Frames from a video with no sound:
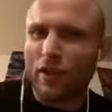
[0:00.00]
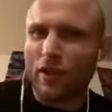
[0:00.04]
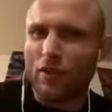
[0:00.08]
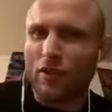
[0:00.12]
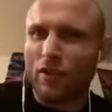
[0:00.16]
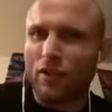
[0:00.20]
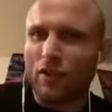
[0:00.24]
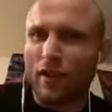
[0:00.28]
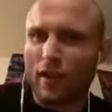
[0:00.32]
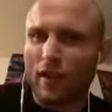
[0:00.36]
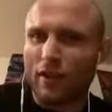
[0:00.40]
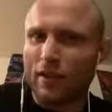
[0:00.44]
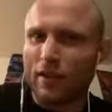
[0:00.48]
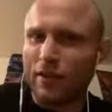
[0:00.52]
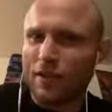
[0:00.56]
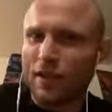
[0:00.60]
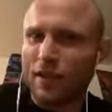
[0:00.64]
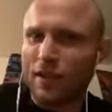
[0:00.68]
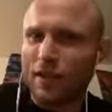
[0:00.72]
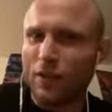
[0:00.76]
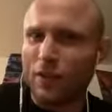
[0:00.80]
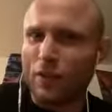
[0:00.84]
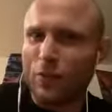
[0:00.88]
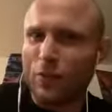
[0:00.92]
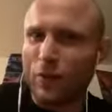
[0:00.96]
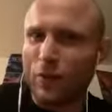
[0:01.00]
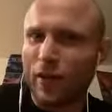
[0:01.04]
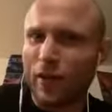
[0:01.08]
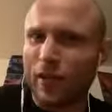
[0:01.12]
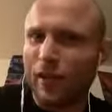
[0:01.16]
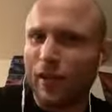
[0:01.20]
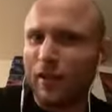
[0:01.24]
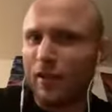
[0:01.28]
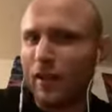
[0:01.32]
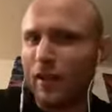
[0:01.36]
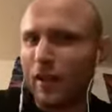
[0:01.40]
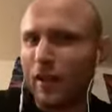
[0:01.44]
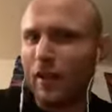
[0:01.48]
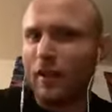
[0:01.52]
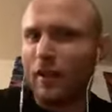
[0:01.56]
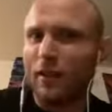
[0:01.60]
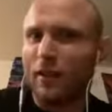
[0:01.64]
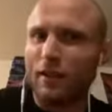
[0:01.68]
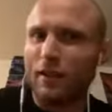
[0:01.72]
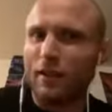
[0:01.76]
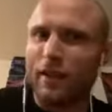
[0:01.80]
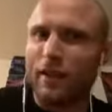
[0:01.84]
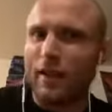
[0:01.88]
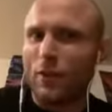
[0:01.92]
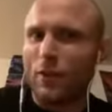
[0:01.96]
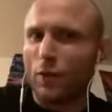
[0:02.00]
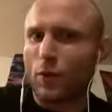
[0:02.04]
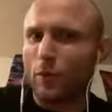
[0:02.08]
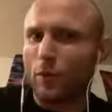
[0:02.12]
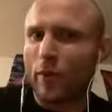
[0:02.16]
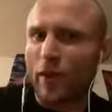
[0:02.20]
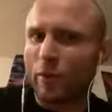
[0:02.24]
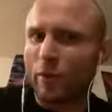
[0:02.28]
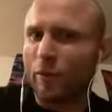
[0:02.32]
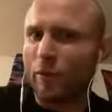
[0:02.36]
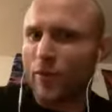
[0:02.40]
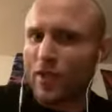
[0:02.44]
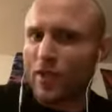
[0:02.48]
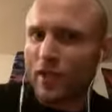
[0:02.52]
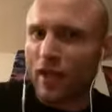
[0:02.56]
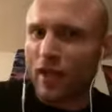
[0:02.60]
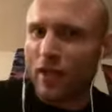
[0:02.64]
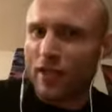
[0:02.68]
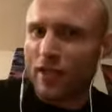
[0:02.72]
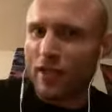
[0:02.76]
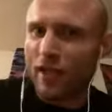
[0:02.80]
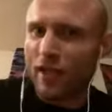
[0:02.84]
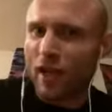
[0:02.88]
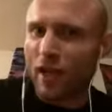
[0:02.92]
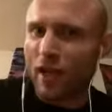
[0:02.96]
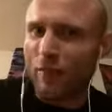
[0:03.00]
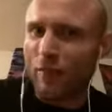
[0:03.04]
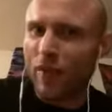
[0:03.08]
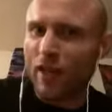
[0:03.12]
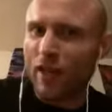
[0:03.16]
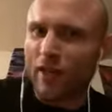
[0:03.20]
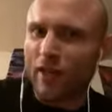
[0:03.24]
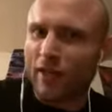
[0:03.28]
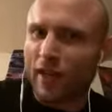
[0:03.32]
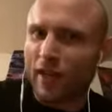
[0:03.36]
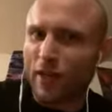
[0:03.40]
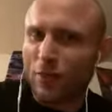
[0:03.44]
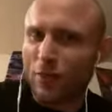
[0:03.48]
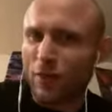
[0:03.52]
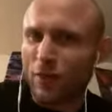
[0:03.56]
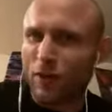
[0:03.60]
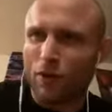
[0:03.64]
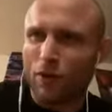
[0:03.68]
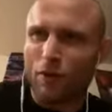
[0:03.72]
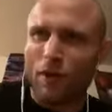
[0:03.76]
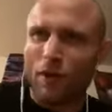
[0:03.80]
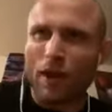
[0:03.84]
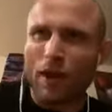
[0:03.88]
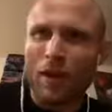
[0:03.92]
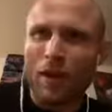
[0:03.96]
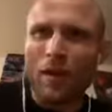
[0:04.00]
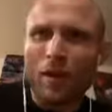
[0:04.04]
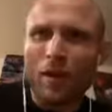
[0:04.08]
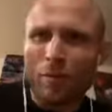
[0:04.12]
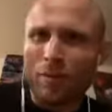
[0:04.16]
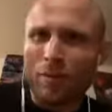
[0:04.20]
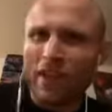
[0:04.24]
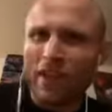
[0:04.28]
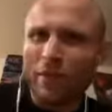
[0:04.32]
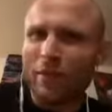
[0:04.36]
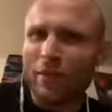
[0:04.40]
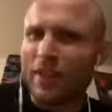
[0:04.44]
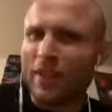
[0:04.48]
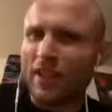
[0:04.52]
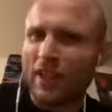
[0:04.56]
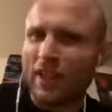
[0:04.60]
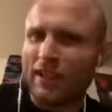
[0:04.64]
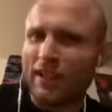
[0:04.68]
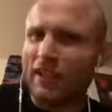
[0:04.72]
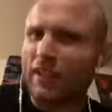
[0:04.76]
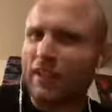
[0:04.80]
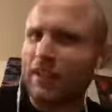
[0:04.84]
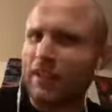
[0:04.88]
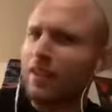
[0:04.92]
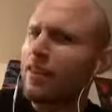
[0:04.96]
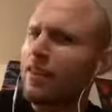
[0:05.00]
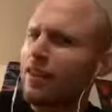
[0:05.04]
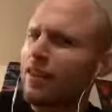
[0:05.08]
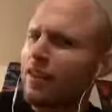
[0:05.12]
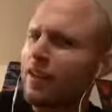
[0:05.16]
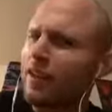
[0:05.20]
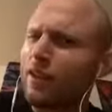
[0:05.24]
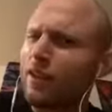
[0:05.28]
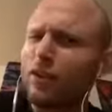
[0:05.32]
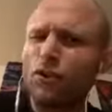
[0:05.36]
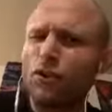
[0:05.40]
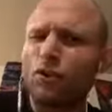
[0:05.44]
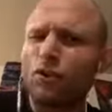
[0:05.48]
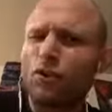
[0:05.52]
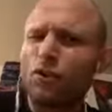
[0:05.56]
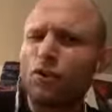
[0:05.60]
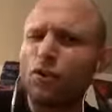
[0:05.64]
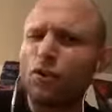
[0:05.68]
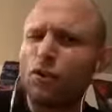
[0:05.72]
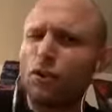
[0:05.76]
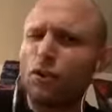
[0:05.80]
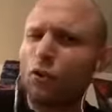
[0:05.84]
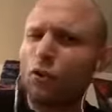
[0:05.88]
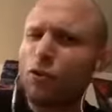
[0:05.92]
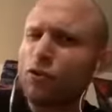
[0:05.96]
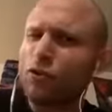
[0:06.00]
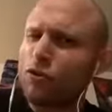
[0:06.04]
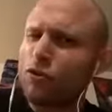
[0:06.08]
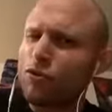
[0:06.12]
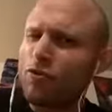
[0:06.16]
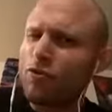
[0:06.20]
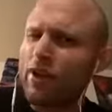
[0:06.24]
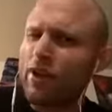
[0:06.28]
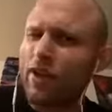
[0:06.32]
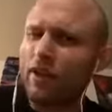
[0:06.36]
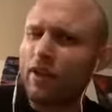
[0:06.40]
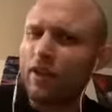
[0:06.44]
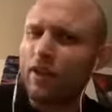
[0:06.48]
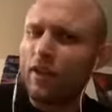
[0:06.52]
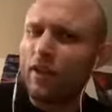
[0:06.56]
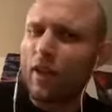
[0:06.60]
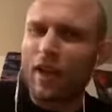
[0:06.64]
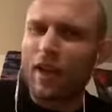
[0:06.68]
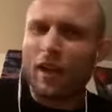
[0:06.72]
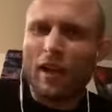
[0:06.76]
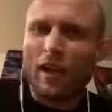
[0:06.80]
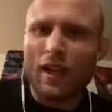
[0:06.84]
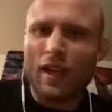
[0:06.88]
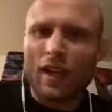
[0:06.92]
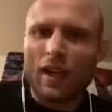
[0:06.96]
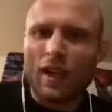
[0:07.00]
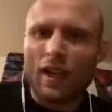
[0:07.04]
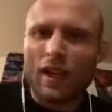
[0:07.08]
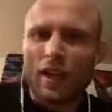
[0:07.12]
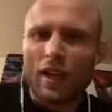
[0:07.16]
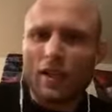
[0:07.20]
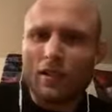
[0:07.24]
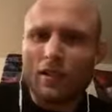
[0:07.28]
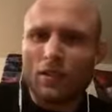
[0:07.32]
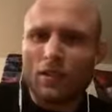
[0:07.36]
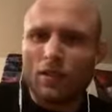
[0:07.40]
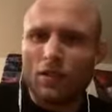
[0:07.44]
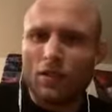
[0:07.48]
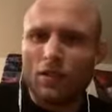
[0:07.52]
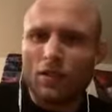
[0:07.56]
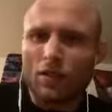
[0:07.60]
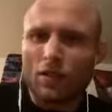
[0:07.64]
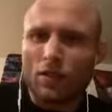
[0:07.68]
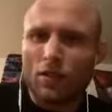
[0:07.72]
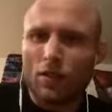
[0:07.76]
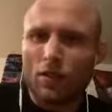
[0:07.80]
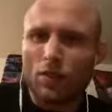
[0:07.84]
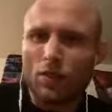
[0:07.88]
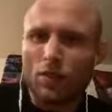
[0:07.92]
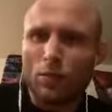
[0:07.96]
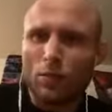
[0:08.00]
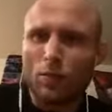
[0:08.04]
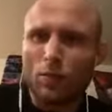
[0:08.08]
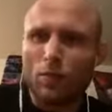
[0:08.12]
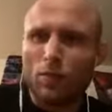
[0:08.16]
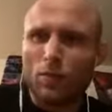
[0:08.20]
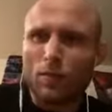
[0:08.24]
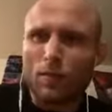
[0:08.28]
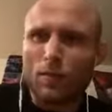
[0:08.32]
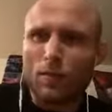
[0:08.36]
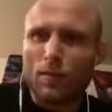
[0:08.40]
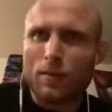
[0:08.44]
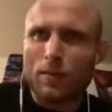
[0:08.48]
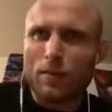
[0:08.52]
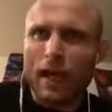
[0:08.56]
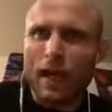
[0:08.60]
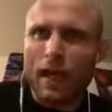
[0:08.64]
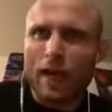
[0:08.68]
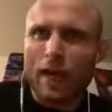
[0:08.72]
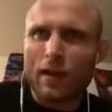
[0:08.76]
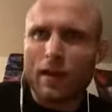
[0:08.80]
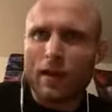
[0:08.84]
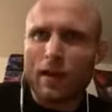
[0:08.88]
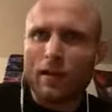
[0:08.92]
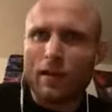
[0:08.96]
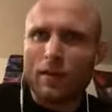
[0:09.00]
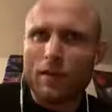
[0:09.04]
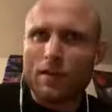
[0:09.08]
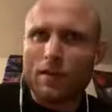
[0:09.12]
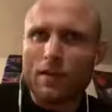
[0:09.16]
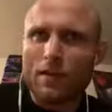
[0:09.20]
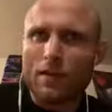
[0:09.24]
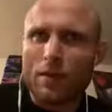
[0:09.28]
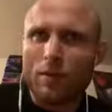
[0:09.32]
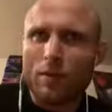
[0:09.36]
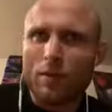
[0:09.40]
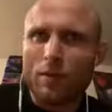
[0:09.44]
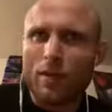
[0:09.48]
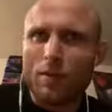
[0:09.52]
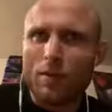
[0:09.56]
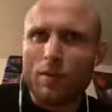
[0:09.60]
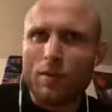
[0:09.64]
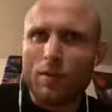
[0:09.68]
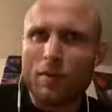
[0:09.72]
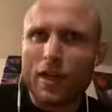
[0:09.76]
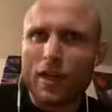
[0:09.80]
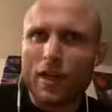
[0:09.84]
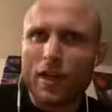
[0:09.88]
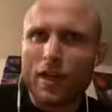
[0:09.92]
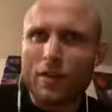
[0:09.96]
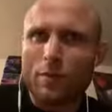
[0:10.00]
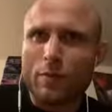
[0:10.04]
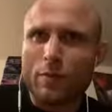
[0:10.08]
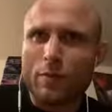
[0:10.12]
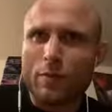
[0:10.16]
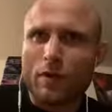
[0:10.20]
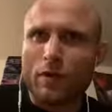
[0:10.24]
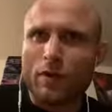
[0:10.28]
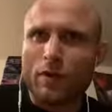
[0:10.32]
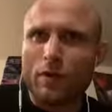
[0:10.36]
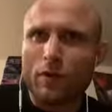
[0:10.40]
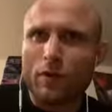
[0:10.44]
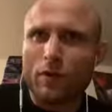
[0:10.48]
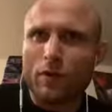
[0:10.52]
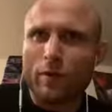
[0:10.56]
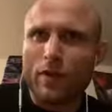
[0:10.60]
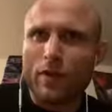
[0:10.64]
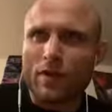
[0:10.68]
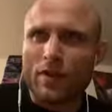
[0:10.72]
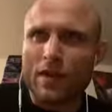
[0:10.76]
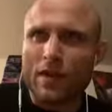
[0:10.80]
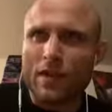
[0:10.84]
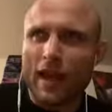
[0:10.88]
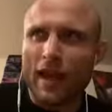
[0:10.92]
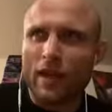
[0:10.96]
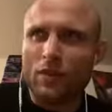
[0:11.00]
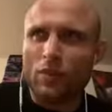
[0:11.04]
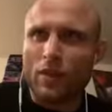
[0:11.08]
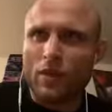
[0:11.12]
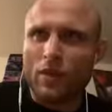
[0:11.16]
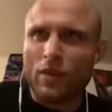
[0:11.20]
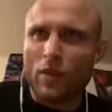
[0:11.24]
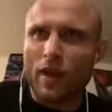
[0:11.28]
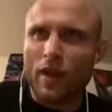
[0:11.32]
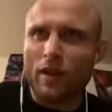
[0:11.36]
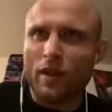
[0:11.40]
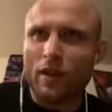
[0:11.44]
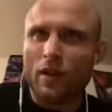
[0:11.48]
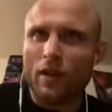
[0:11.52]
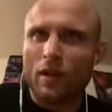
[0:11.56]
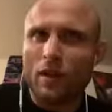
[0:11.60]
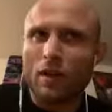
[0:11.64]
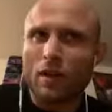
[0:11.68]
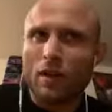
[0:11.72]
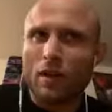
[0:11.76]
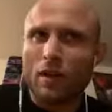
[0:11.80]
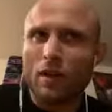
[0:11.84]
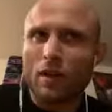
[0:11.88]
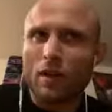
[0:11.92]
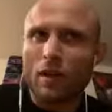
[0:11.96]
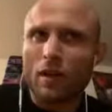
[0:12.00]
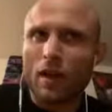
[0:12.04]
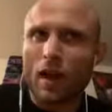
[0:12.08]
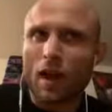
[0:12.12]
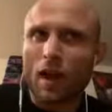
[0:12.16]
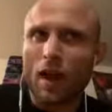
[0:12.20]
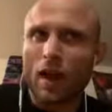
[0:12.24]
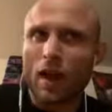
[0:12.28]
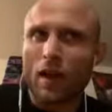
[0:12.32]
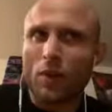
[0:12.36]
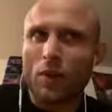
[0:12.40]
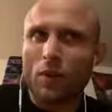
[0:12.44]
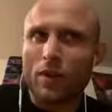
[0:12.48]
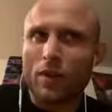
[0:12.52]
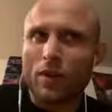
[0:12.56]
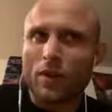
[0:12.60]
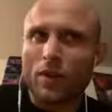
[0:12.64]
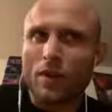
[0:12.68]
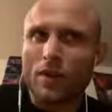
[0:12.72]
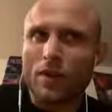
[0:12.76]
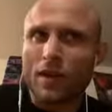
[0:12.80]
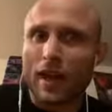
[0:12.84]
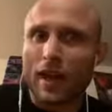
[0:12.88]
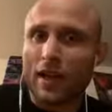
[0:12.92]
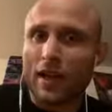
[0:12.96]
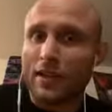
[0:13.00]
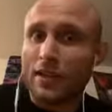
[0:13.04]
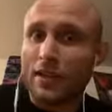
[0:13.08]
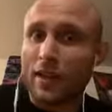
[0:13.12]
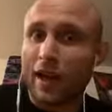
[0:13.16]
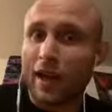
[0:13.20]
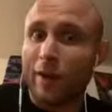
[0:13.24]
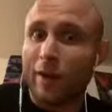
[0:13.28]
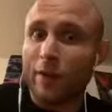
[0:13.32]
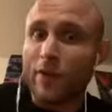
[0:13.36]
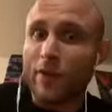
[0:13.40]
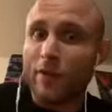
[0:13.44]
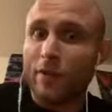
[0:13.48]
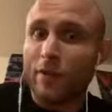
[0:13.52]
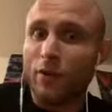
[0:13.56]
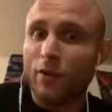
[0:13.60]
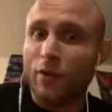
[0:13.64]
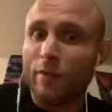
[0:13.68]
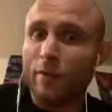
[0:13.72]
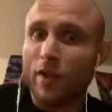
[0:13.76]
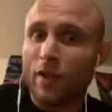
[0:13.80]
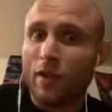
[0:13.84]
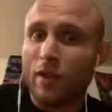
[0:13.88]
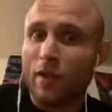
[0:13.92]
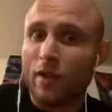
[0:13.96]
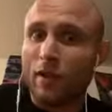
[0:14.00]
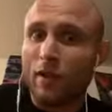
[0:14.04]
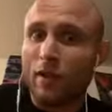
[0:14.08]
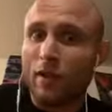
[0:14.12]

and they start swinging. That's when maybe mistakes start happening. That's when you maybe not gonna think too straight. So some of the best performances I had was when I was as calm as it could be,